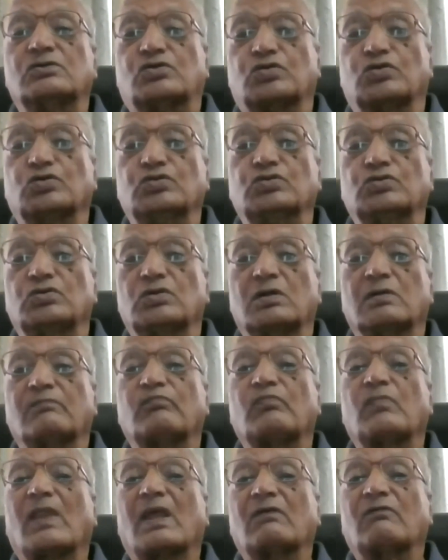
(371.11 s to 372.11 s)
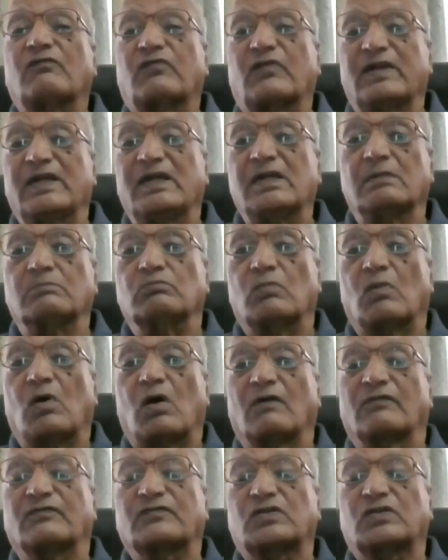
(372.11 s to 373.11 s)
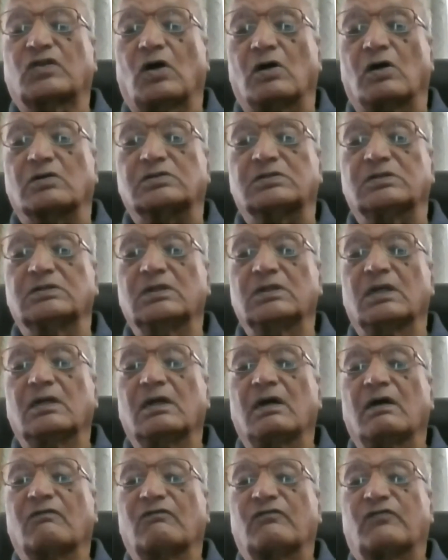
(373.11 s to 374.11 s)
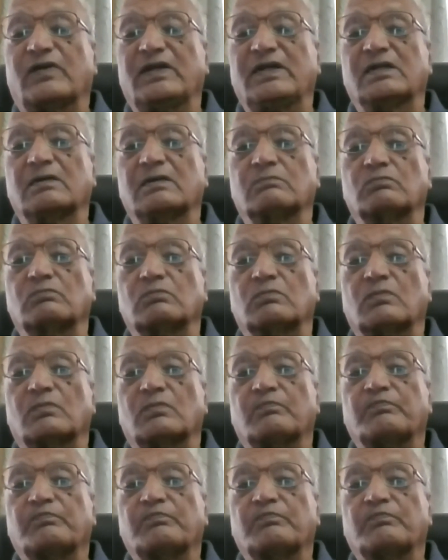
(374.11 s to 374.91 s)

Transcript: to freedom of thought, freedom